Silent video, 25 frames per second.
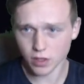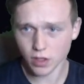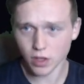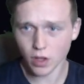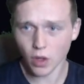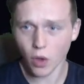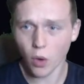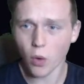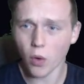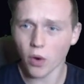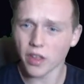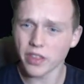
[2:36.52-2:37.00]

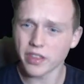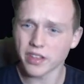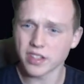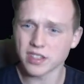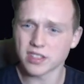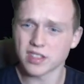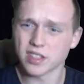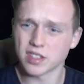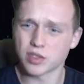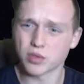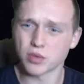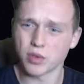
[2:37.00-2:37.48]
Or
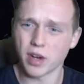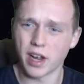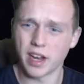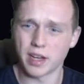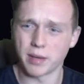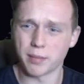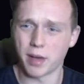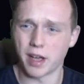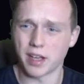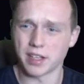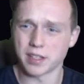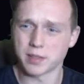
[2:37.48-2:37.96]
there's this
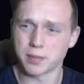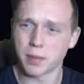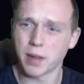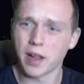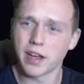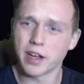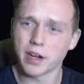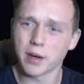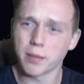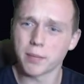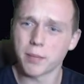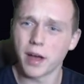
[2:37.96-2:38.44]
Randomize
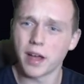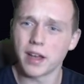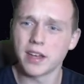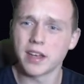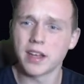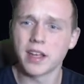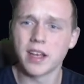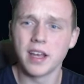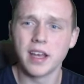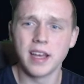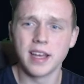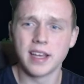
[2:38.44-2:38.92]
Player
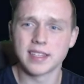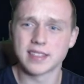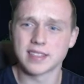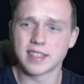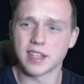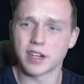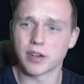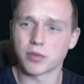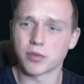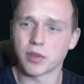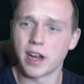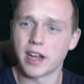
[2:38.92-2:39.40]
button. It's
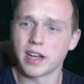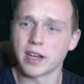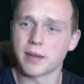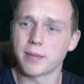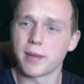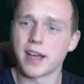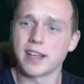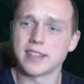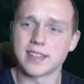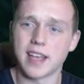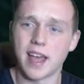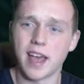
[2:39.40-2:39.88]
going to
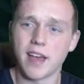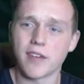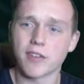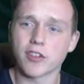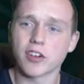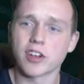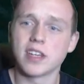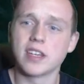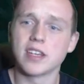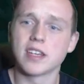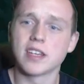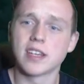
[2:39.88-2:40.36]
randomize
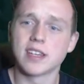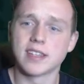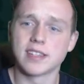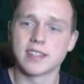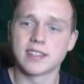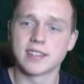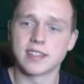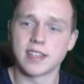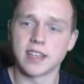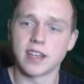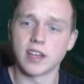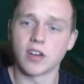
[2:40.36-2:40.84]
every
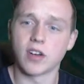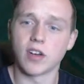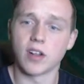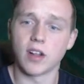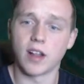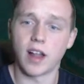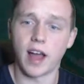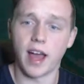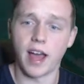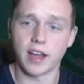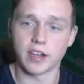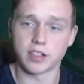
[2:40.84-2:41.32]

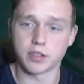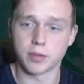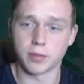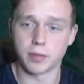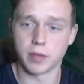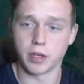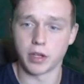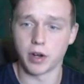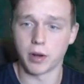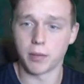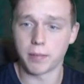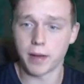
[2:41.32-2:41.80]
single
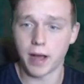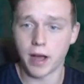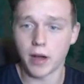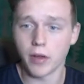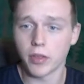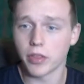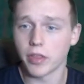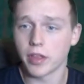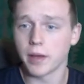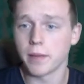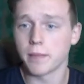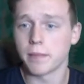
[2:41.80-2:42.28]
attribute
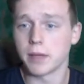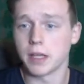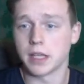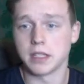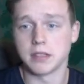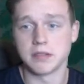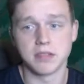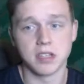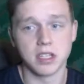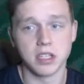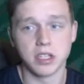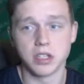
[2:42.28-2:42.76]
about them,
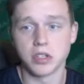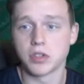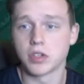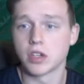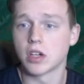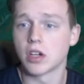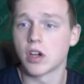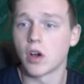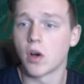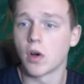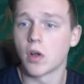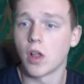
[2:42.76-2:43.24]
and then you
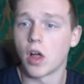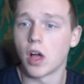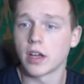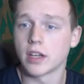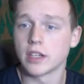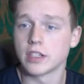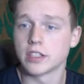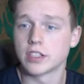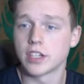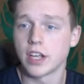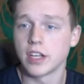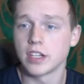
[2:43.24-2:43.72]
can go along
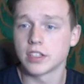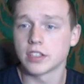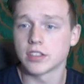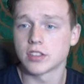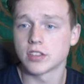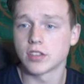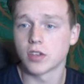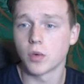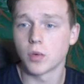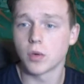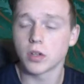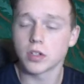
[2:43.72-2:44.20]
and change it.
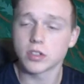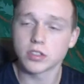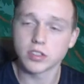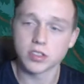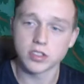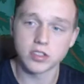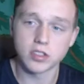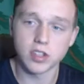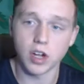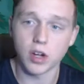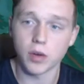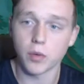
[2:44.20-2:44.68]
So we'll
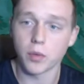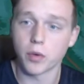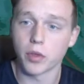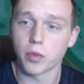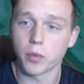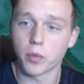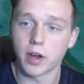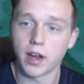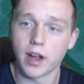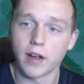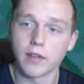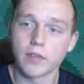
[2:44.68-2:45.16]
just start with
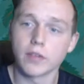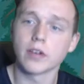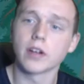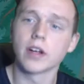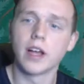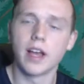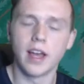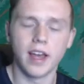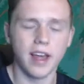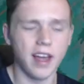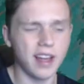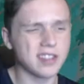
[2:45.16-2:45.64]
whatever.
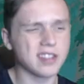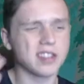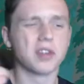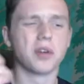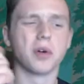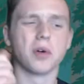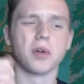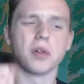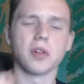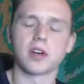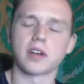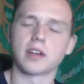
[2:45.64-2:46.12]
That's a
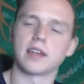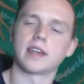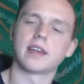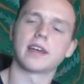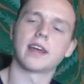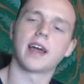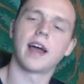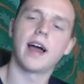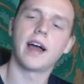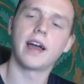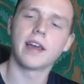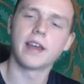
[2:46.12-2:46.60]
cool looking
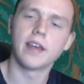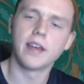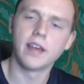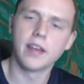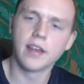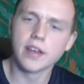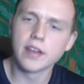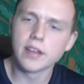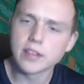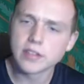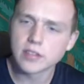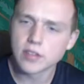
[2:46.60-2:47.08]
guy.
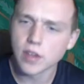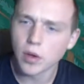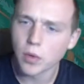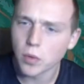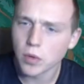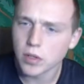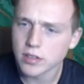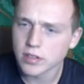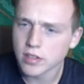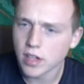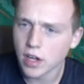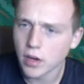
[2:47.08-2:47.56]
So
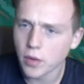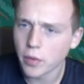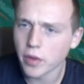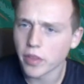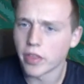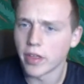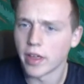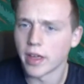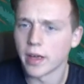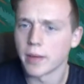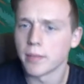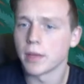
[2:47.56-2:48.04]
we'll start
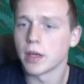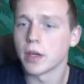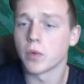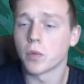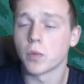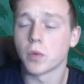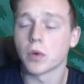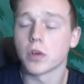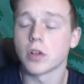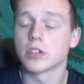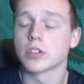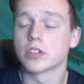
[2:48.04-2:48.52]
with him,
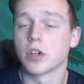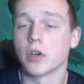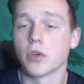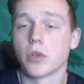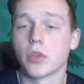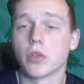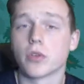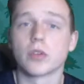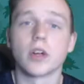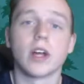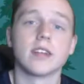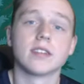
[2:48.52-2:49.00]
and we'll show
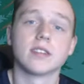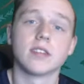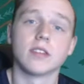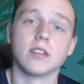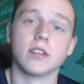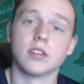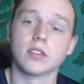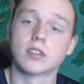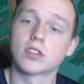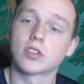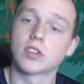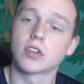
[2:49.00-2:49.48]
the rest of
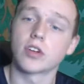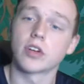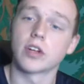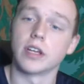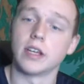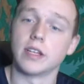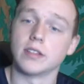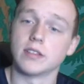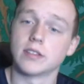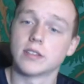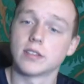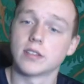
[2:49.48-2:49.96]
the
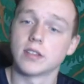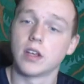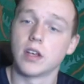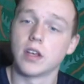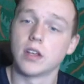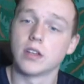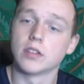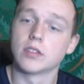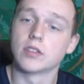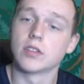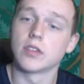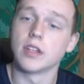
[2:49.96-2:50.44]
screens.
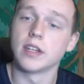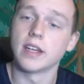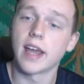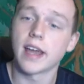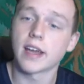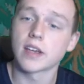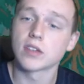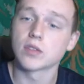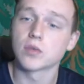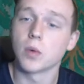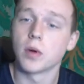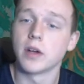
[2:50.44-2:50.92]
So the
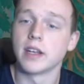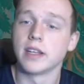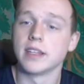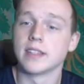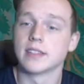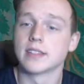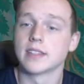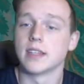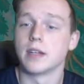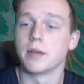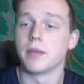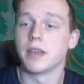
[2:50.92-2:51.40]
next one
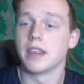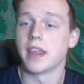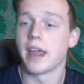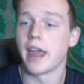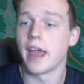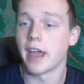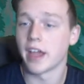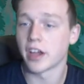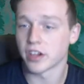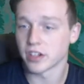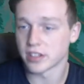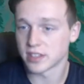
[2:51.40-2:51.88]
is going to be the
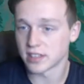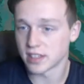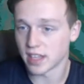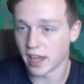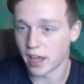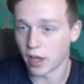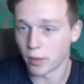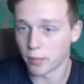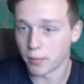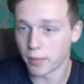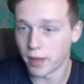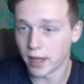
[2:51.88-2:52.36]

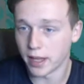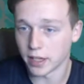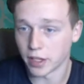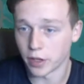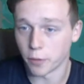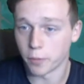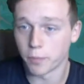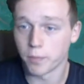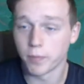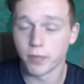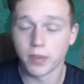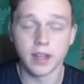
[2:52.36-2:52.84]
hairstyle
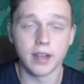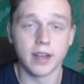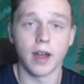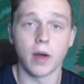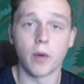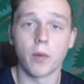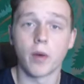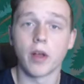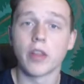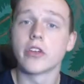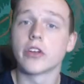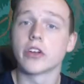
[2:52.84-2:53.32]
menu. Now
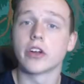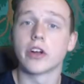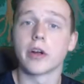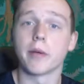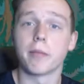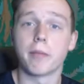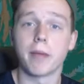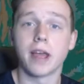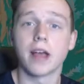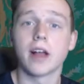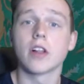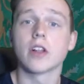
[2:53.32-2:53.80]
whether you're a
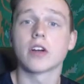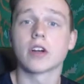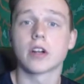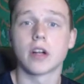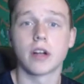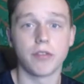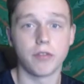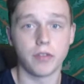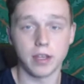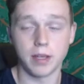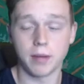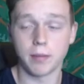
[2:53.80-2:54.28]
male or a
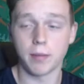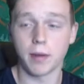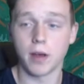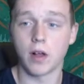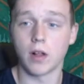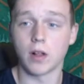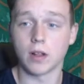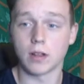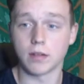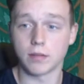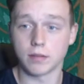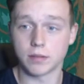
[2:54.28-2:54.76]

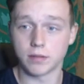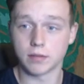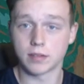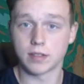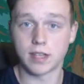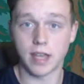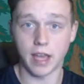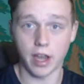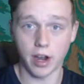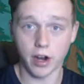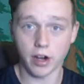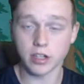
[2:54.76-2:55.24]
female
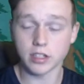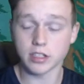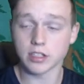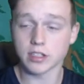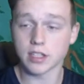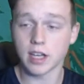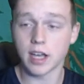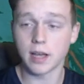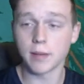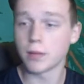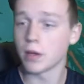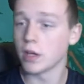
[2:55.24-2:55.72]
character
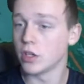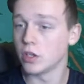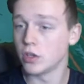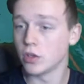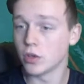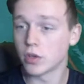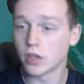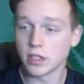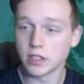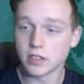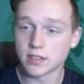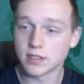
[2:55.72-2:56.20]
type, you
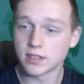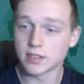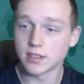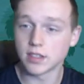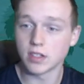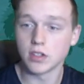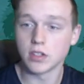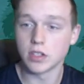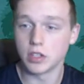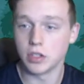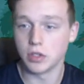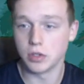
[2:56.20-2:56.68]
can
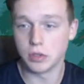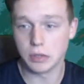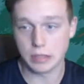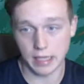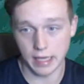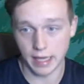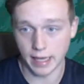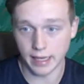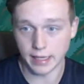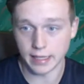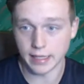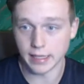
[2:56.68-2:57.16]
still use
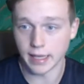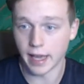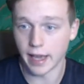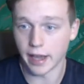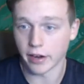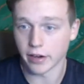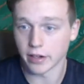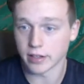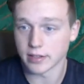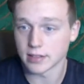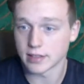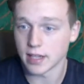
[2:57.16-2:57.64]
any
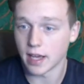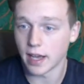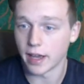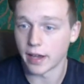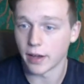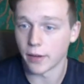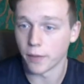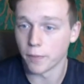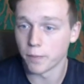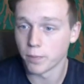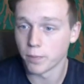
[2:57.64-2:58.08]
hairstyle.